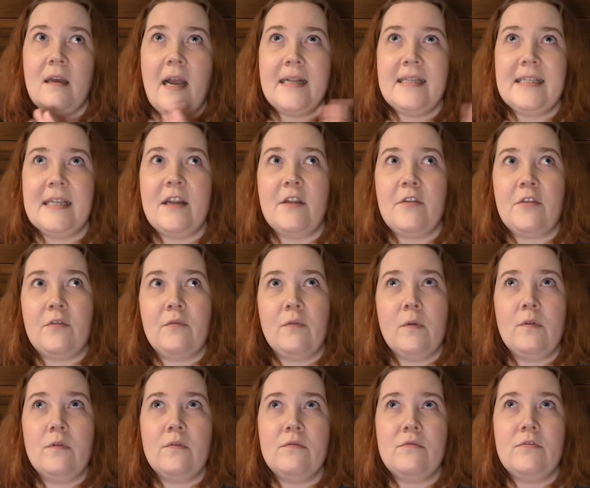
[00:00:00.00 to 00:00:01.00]
did it
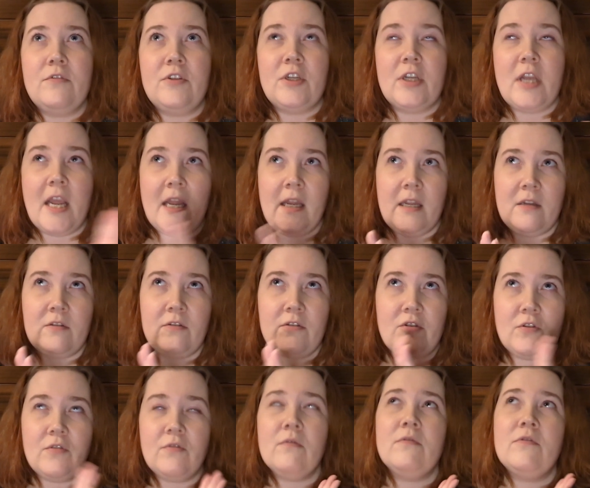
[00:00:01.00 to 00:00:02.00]
through
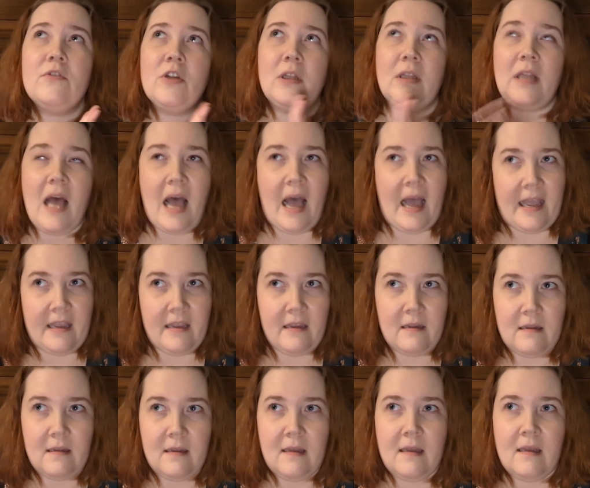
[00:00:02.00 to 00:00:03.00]
July,
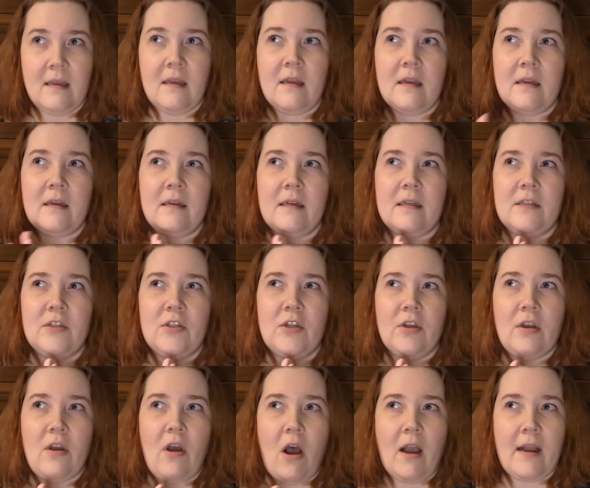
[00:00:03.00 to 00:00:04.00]

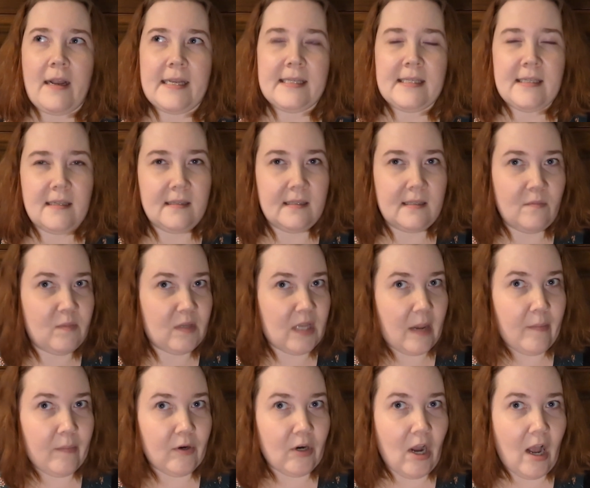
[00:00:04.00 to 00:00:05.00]
took August and
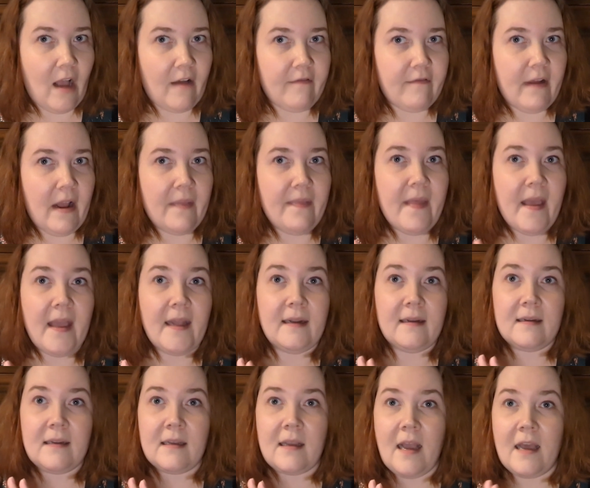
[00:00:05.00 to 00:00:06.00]
September off, and
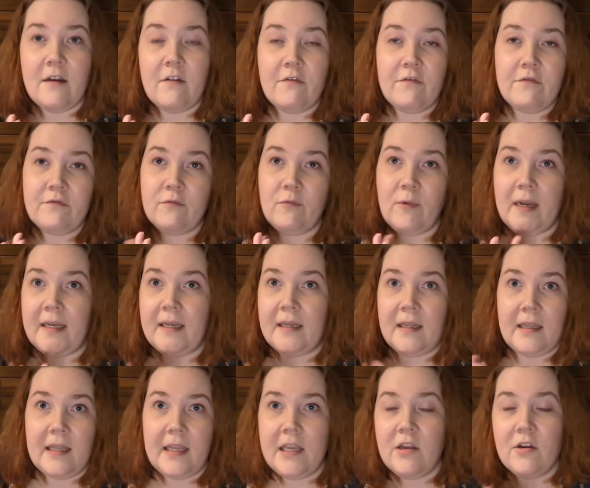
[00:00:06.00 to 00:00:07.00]
then kind of went
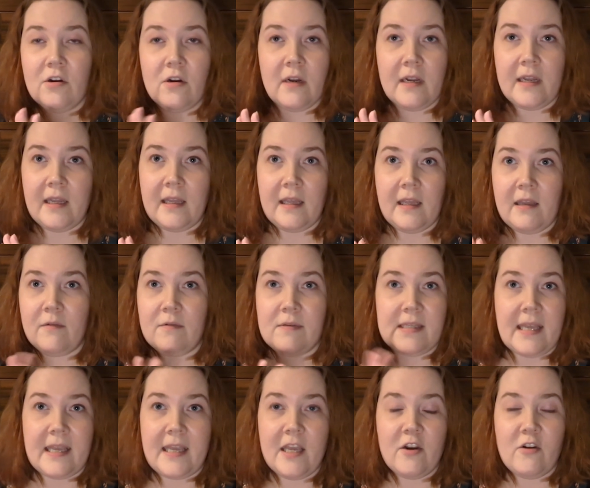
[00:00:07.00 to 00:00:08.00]
here. It was
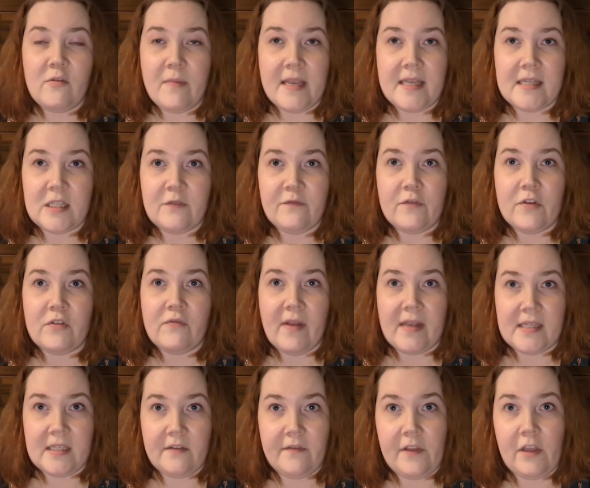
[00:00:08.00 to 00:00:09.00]
like hit or miss for the
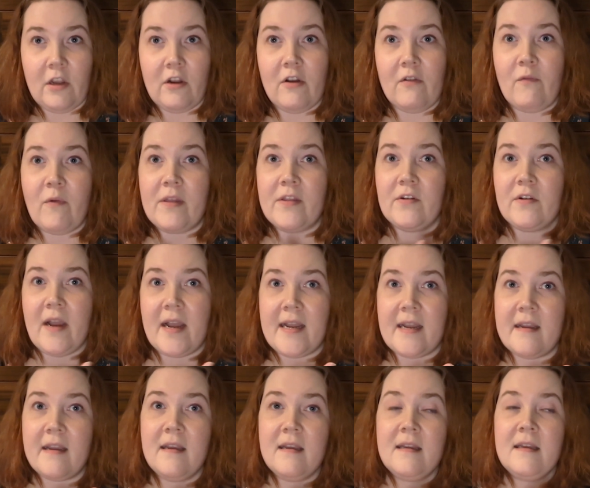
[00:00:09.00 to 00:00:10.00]
rest of the year, whether
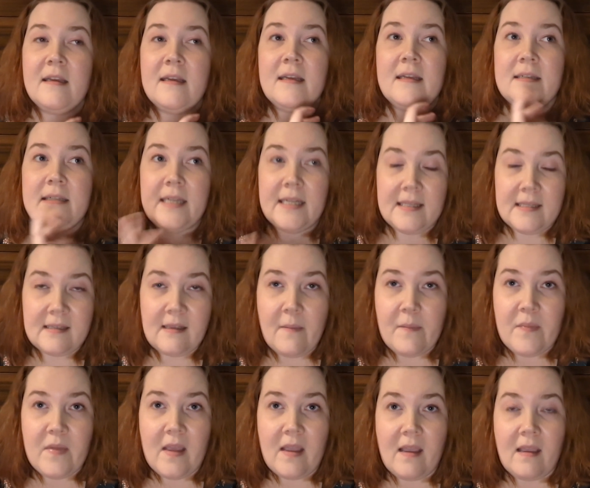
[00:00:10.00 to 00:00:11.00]
I did
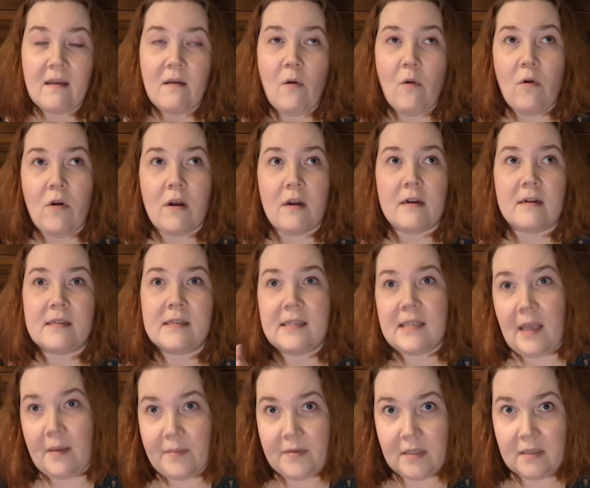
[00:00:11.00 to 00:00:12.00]
something or
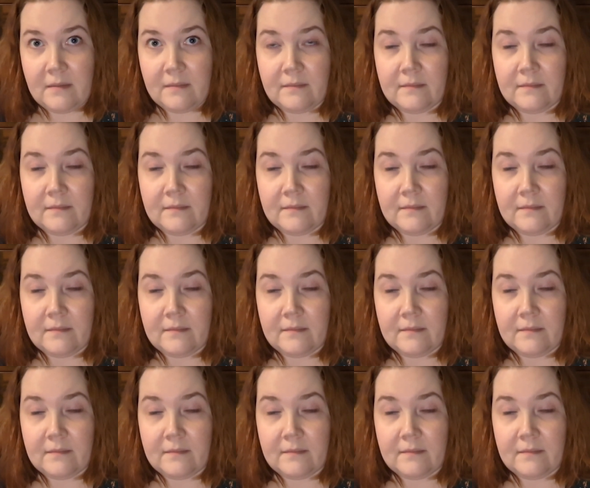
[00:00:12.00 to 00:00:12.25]
skipped.